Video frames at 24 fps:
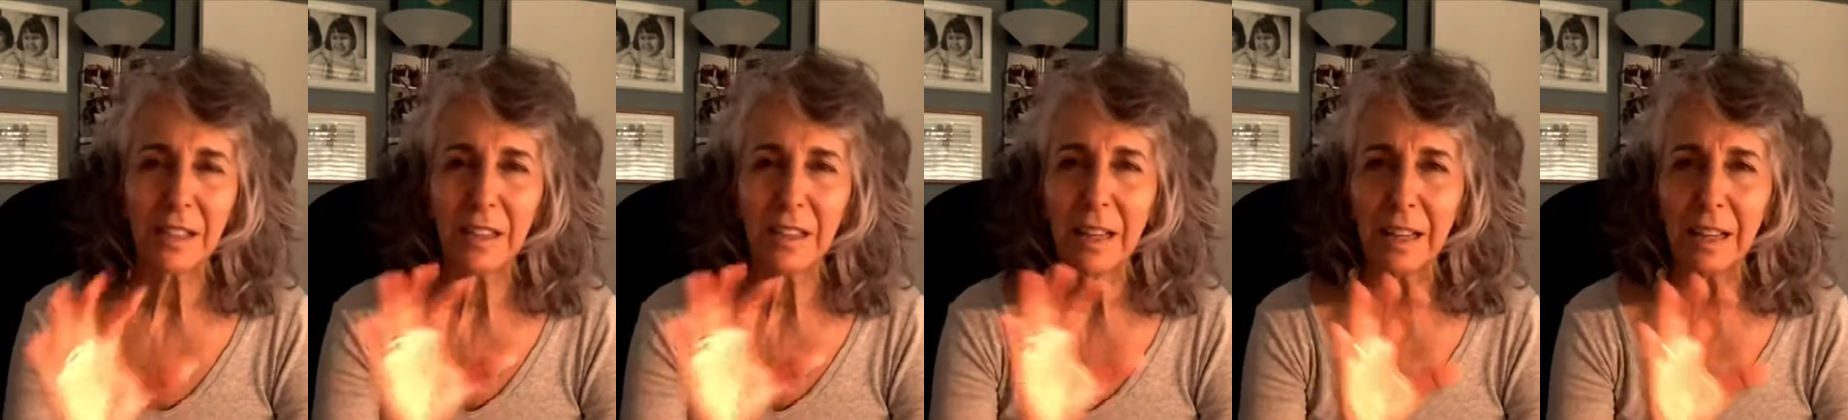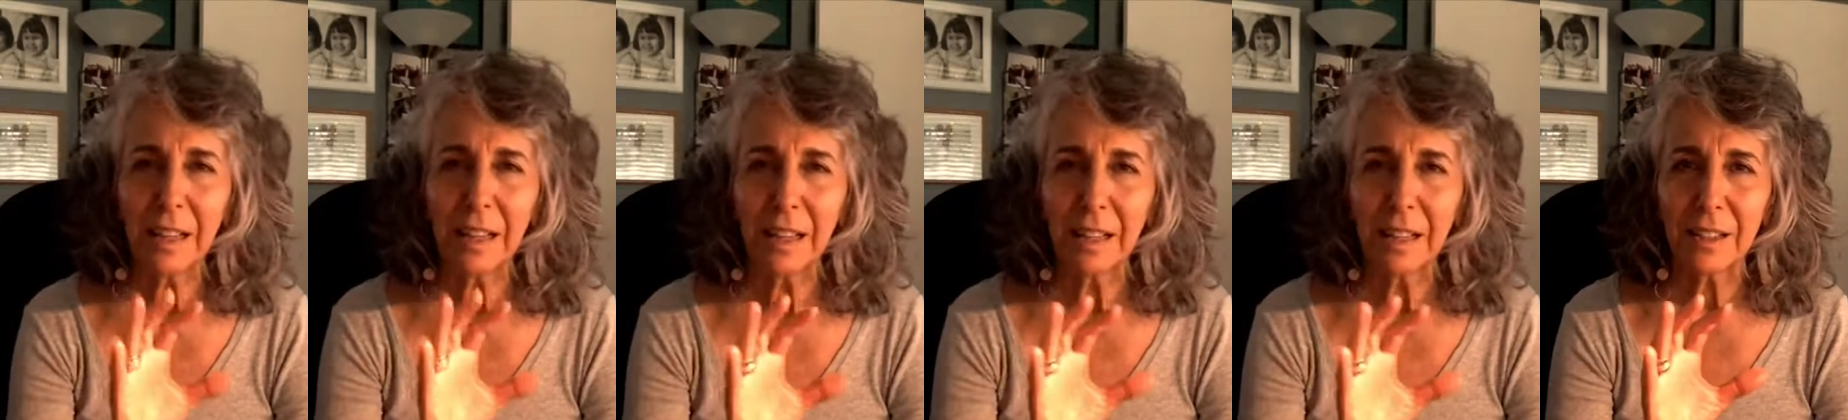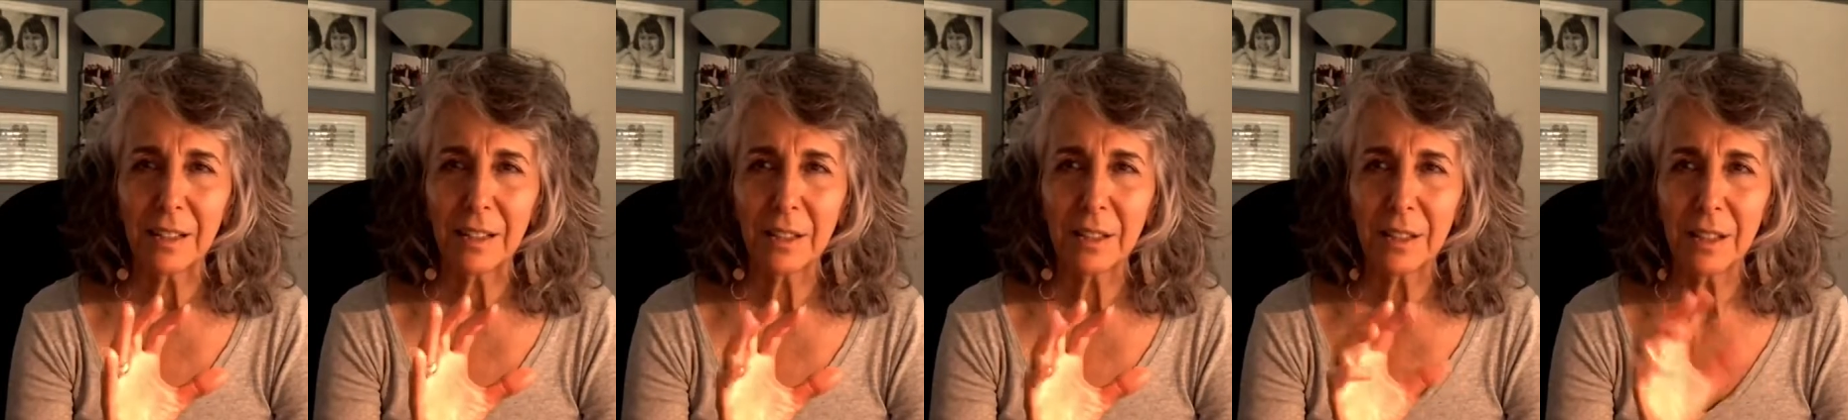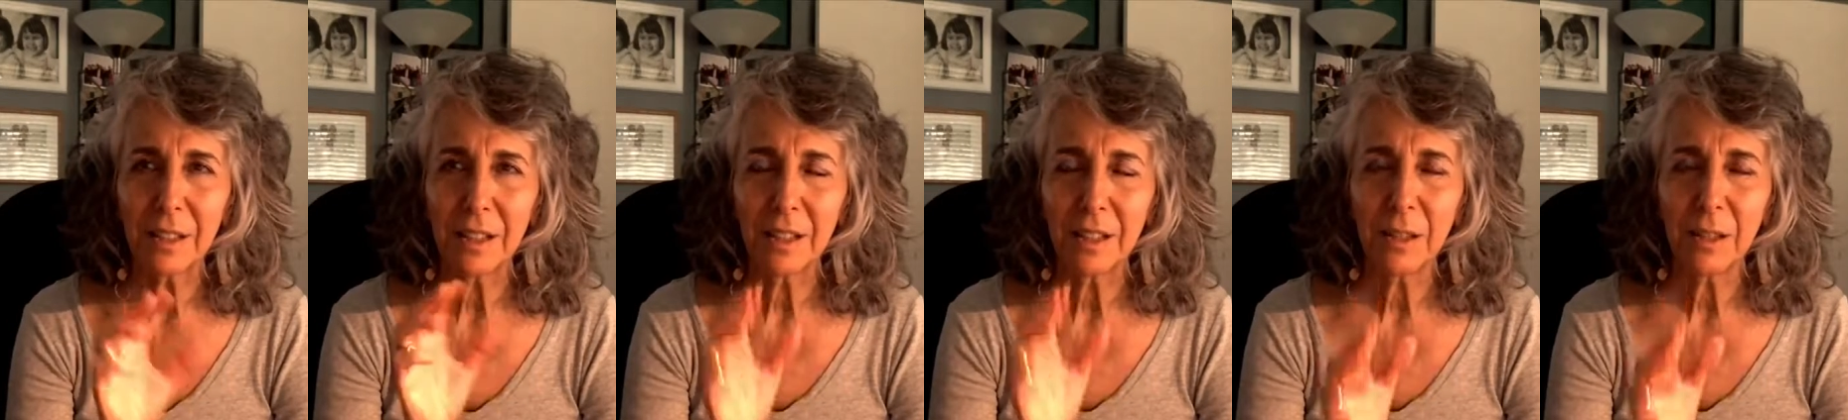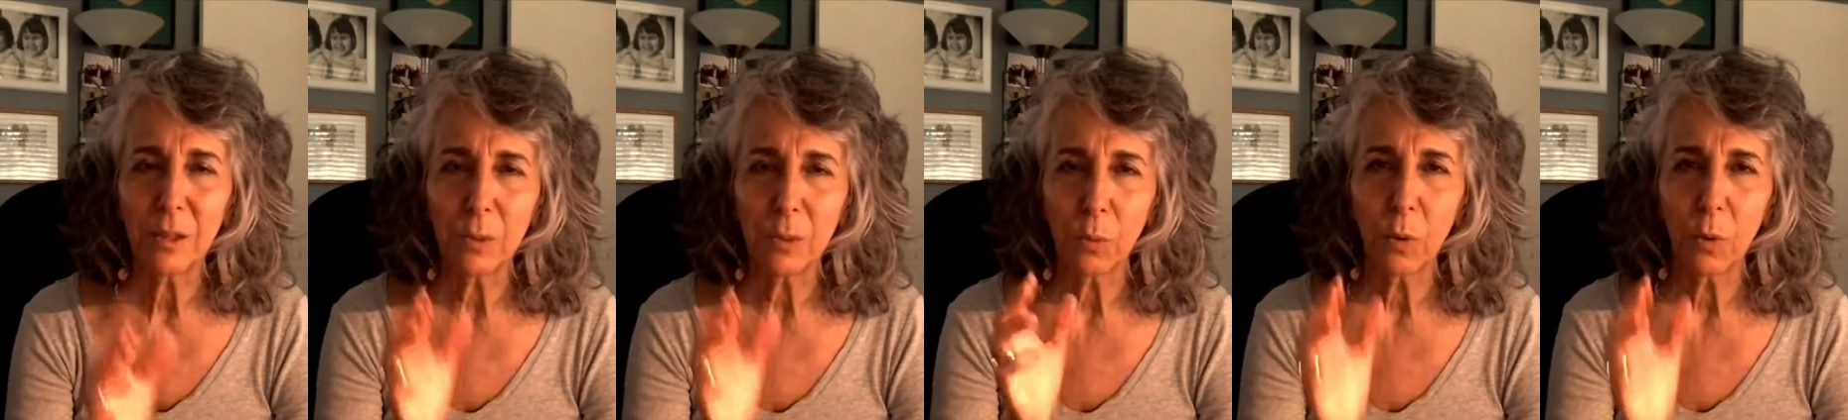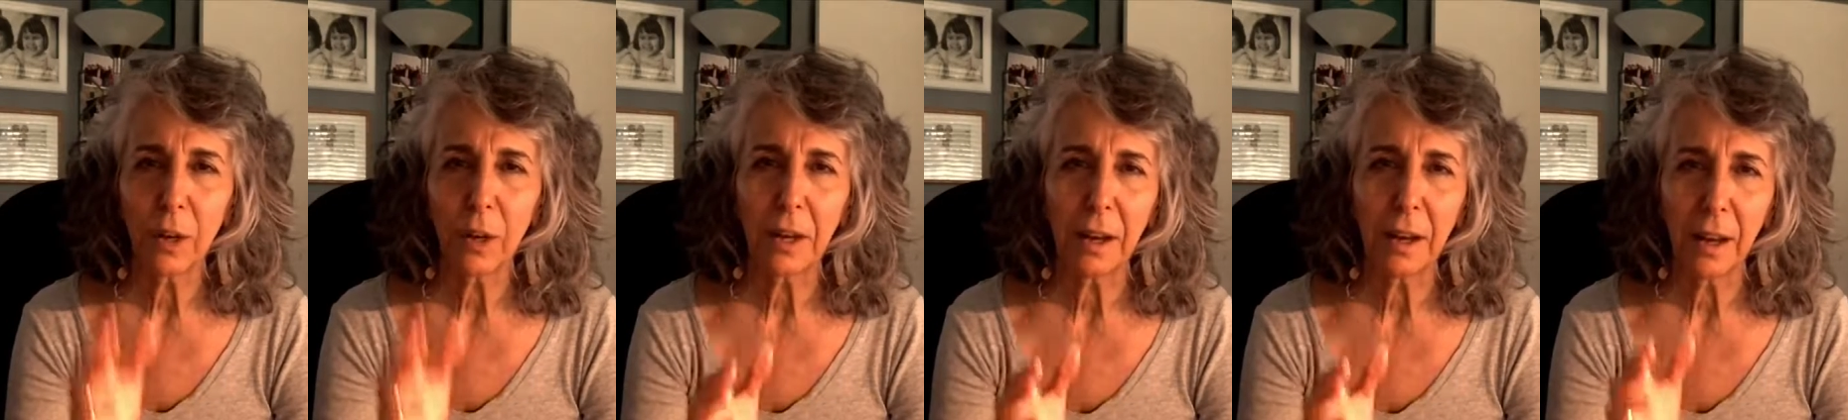lines, this is
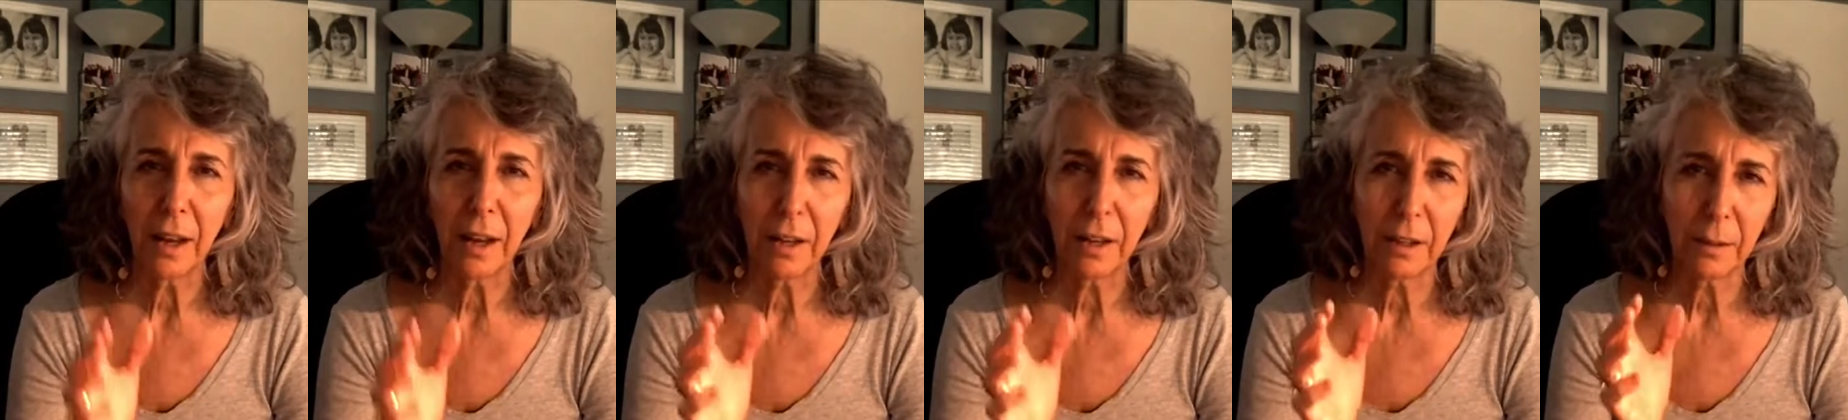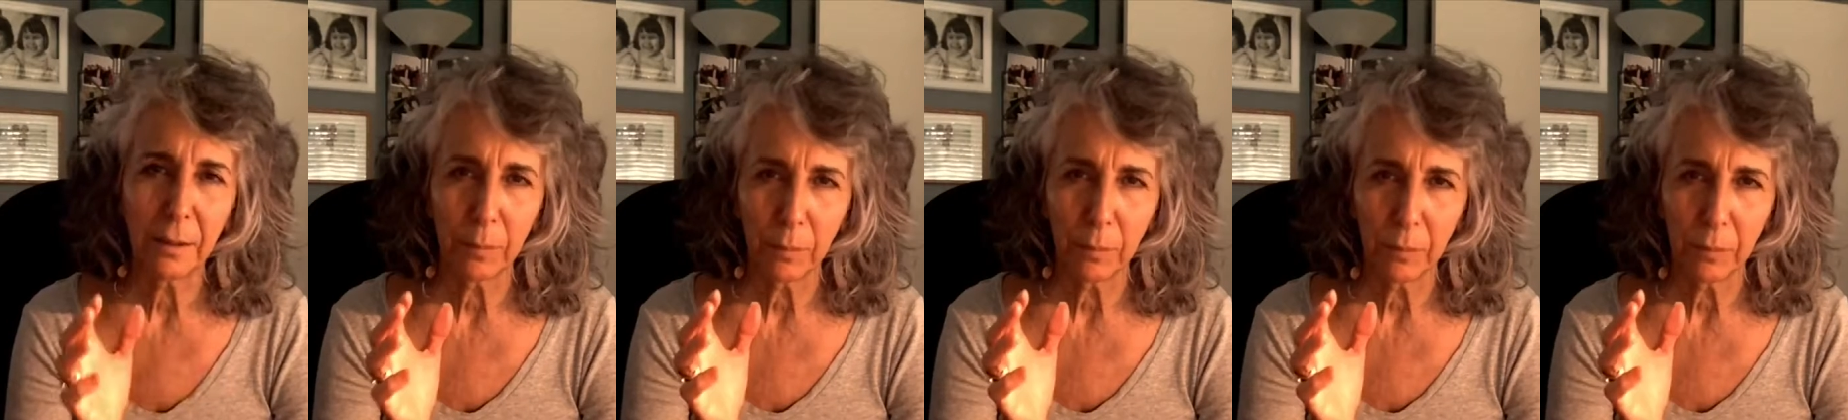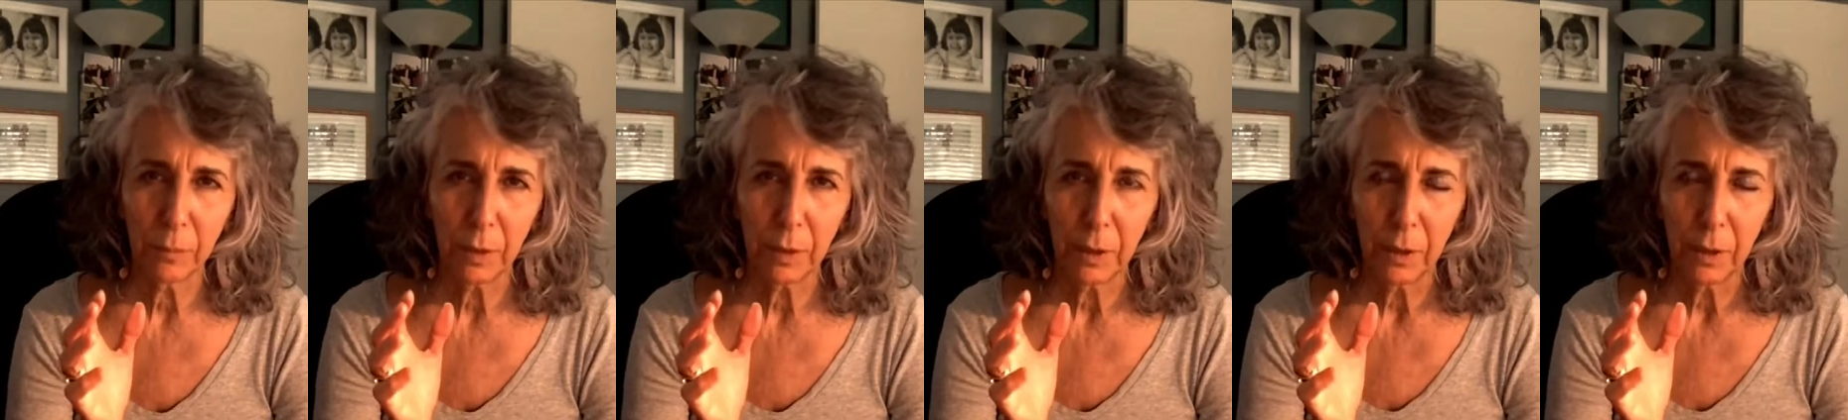what I am